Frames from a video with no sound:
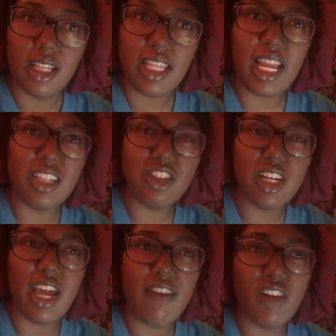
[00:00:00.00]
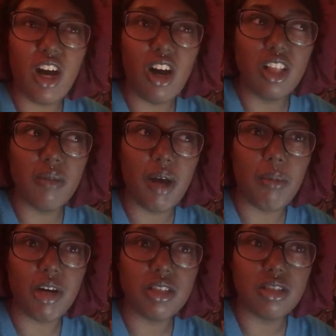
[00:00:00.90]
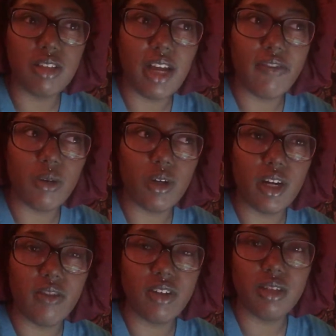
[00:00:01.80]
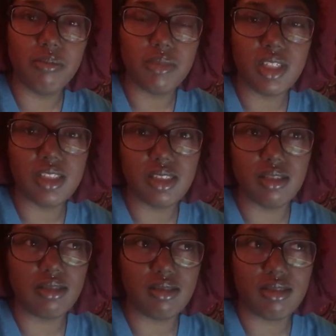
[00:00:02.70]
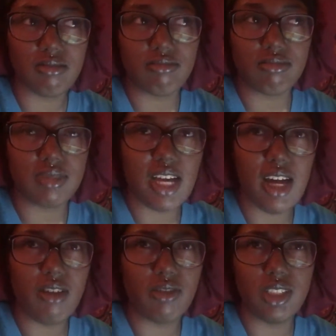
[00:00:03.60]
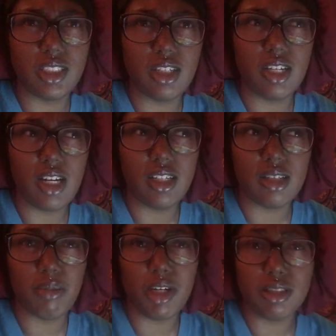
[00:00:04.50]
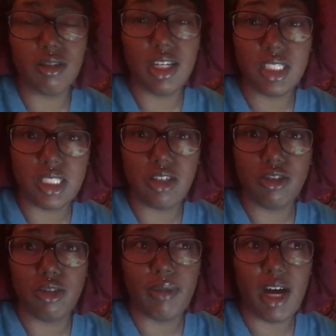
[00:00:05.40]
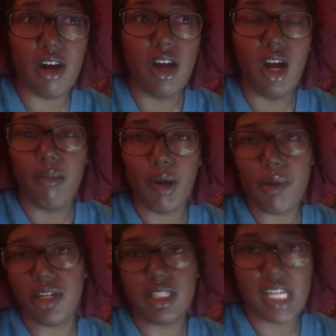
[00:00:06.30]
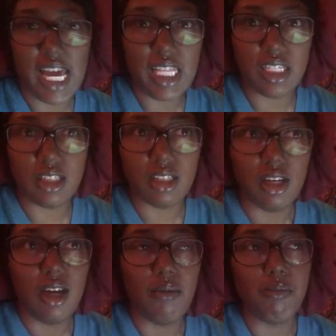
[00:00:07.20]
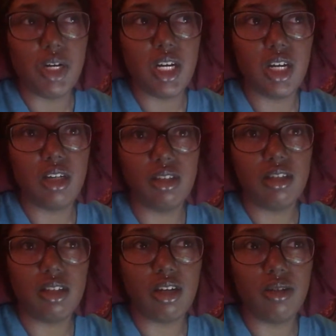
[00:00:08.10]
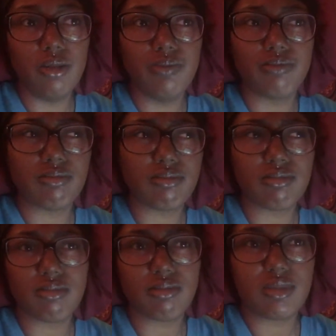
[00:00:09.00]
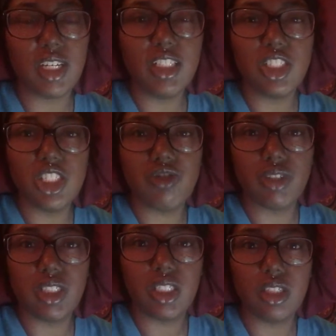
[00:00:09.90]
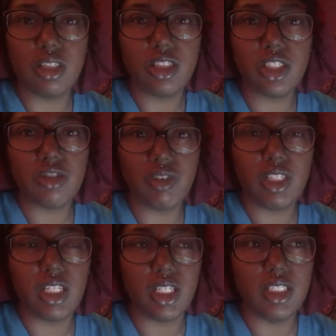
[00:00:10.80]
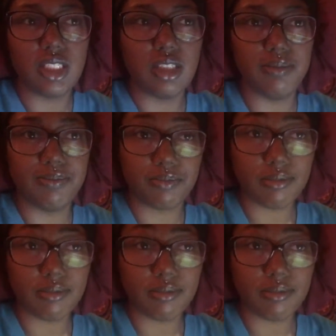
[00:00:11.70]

like i am trying to have y'all all in my personal life or whatever because I don't really tell y'all nothing personal. I just tell you about my personality. But, you know, it's just really it's just really cleansing.